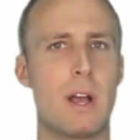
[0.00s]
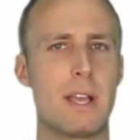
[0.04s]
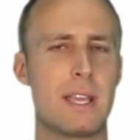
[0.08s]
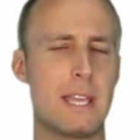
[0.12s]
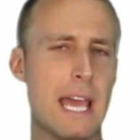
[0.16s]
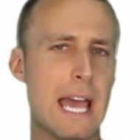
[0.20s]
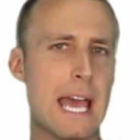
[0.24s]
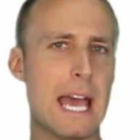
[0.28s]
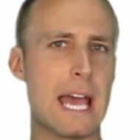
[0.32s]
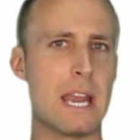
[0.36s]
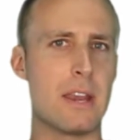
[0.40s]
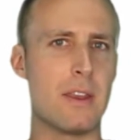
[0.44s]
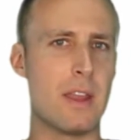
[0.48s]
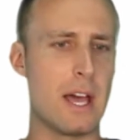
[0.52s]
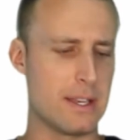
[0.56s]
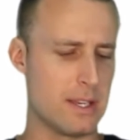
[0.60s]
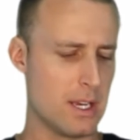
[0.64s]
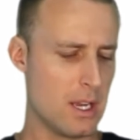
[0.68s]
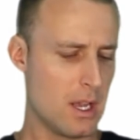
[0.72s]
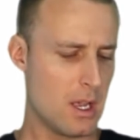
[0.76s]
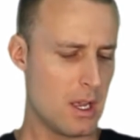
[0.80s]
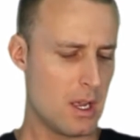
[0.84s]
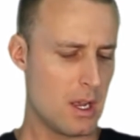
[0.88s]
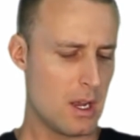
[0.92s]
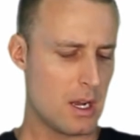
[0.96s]
again,
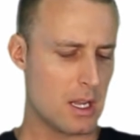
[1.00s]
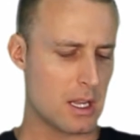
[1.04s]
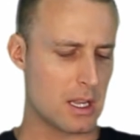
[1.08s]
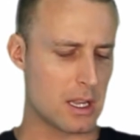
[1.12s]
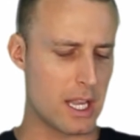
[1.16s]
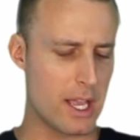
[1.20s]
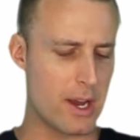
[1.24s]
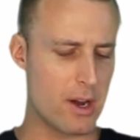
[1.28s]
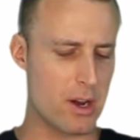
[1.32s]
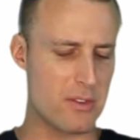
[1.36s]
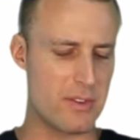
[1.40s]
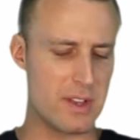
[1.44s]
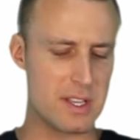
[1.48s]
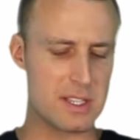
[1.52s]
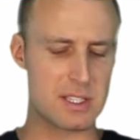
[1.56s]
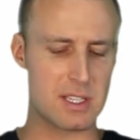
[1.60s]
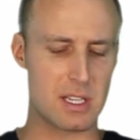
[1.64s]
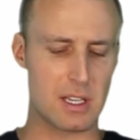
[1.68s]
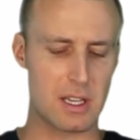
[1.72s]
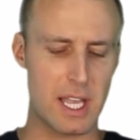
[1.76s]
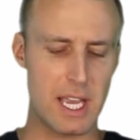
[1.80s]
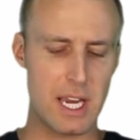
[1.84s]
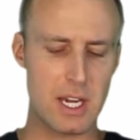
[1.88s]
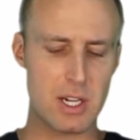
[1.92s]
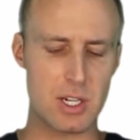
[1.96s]
that layer of
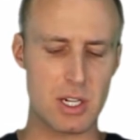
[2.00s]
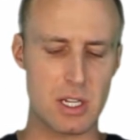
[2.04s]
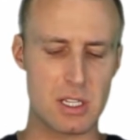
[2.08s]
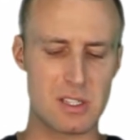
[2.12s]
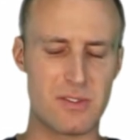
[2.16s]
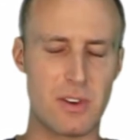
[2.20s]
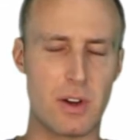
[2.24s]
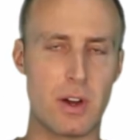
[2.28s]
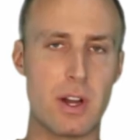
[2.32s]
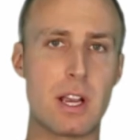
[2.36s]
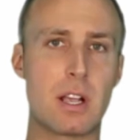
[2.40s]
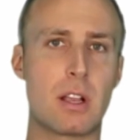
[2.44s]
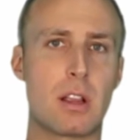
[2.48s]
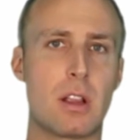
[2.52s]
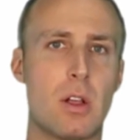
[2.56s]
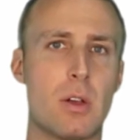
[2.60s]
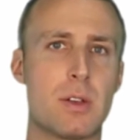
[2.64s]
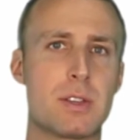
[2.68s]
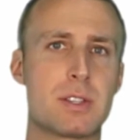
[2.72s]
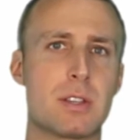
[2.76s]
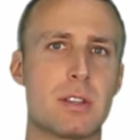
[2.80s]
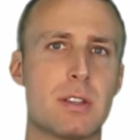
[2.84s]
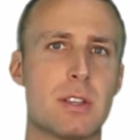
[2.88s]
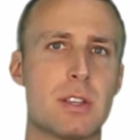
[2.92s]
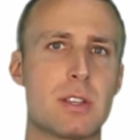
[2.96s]
insulation is very
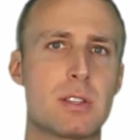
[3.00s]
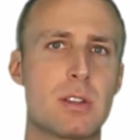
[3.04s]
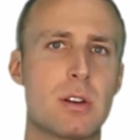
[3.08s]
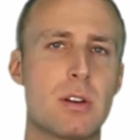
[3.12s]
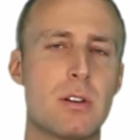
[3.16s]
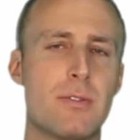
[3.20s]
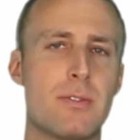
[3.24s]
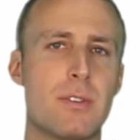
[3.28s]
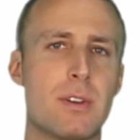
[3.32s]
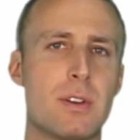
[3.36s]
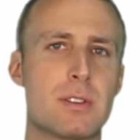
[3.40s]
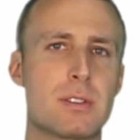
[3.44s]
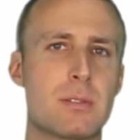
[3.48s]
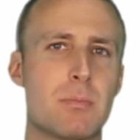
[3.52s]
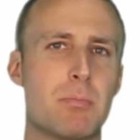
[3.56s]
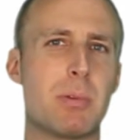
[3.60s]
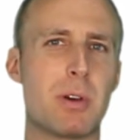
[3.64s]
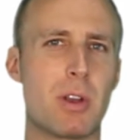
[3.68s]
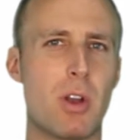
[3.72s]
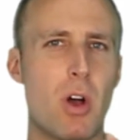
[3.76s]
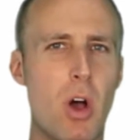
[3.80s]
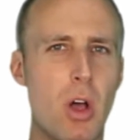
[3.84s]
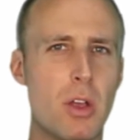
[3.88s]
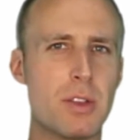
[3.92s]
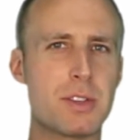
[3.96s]
close to the surface,
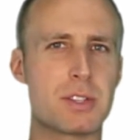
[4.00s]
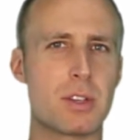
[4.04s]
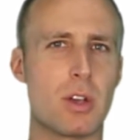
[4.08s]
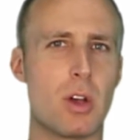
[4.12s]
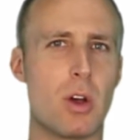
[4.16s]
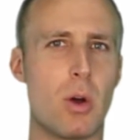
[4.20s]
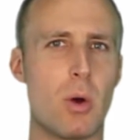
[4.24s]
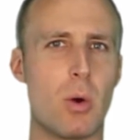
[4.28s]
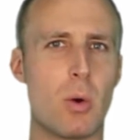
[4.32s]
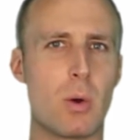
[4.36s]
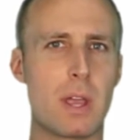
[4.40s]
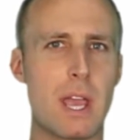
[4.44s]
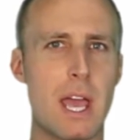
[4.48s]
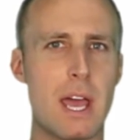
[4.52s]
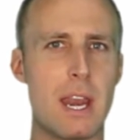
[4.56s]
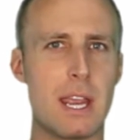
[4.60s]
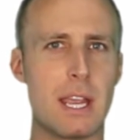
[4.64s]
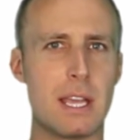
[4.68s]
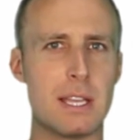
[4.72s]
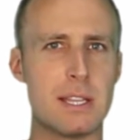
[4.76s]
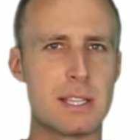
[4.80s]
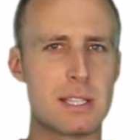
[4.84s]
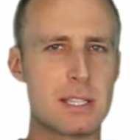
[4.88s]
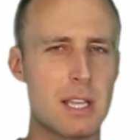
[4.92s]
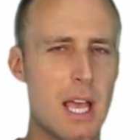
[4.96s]
but also getting
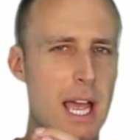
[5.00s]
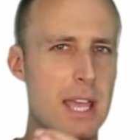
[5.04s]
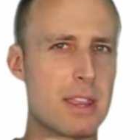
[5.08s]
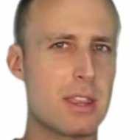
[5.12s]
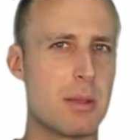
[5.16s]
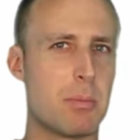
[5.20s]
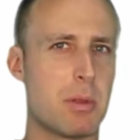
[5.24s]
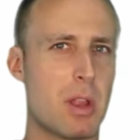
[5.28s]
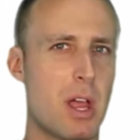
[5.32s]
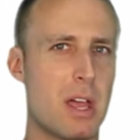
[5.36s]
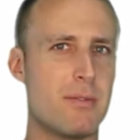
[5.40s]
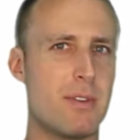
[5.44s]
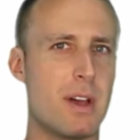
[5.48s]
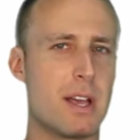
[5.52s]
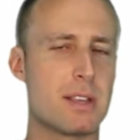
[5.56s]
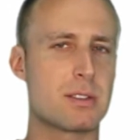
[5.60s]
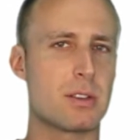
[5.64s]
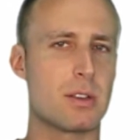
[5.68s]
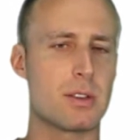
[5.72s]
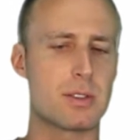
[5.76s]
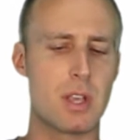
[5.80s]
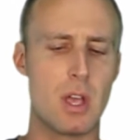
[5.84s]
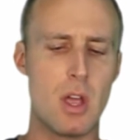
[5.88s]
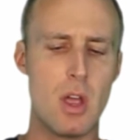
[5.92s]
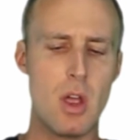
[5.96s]
inside the blood
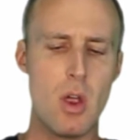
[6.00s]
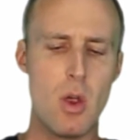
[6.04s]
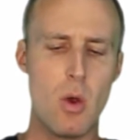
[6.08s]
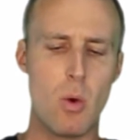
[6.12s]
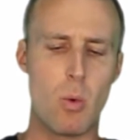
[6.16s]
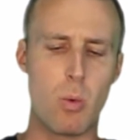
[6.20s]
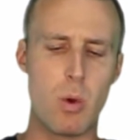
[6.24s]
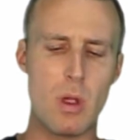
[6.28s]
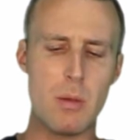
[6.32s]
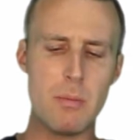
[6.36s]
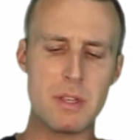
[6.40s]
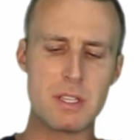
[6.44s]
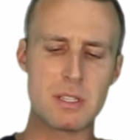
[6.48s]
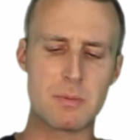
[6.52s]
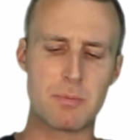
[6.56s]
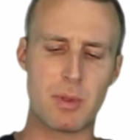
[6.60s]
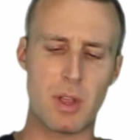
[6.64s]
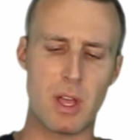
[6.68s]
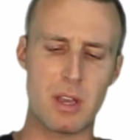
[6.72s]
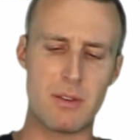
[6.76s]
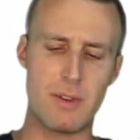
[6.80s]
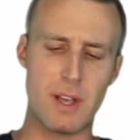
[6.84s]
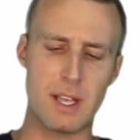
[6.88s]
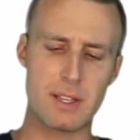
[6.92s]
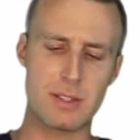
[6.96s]
vessels, women's
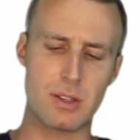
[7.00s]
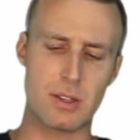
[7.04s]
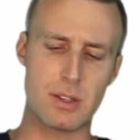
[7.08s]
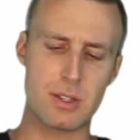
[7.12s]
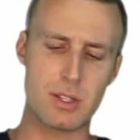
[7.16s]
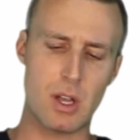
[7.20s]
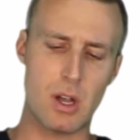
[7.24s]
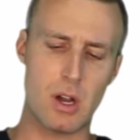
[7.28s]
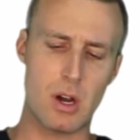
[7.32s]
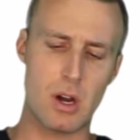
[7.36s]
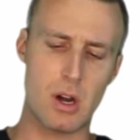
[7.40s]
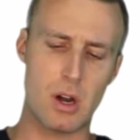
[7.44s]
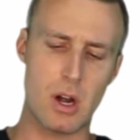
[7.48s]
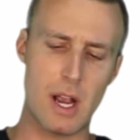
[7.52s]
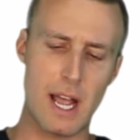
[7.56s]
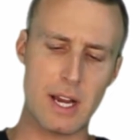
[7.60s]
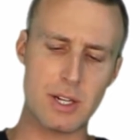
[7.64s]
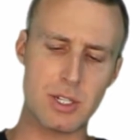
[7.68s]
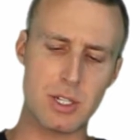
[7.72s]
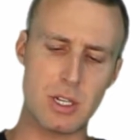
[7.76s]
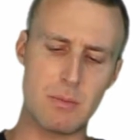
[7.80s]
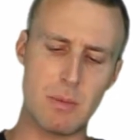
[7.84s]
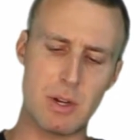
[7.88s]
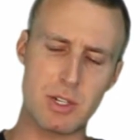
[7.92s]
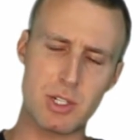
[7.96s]
blood vessels are
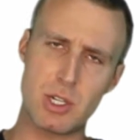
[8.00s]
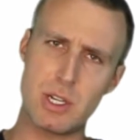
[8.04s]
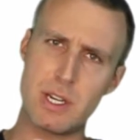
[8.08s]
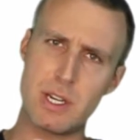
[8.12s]
actually much